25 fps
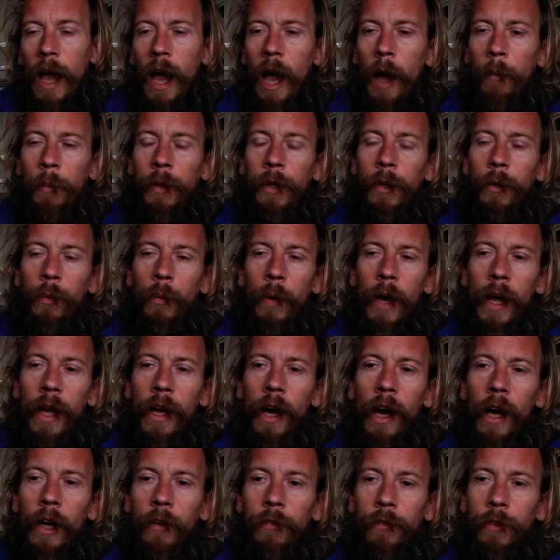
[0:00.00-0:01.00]
I mean the way
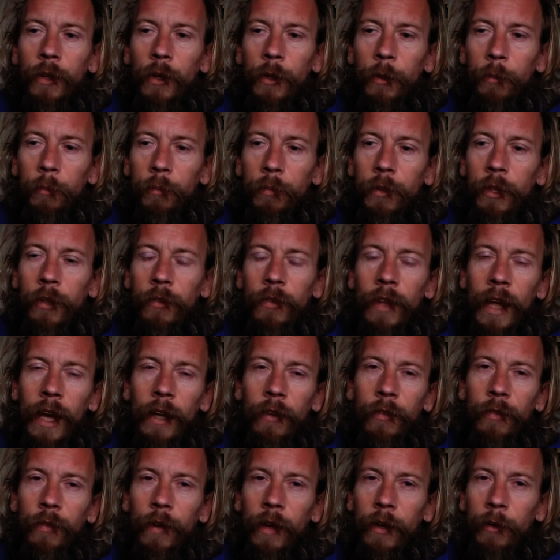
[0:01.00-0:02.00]
I've gone because that
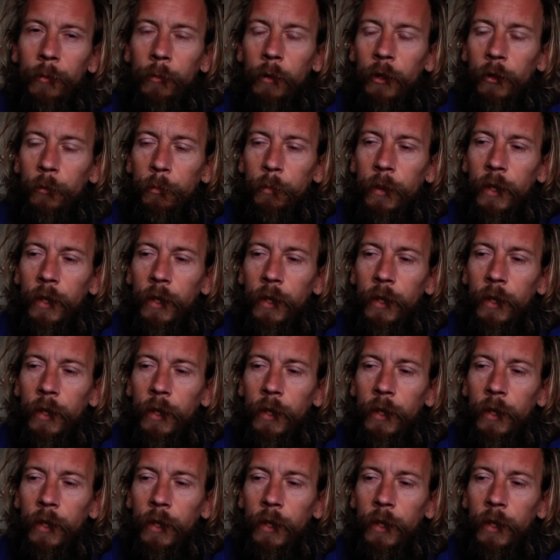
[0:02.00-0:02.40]
has very much